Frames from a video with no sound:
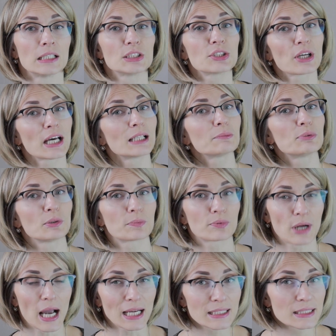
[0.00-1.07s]
to help you
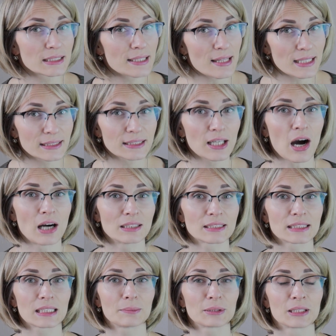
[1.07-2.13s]
practice this
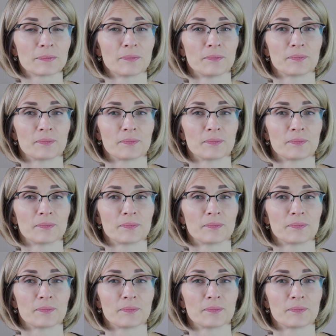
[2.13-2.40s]
concept.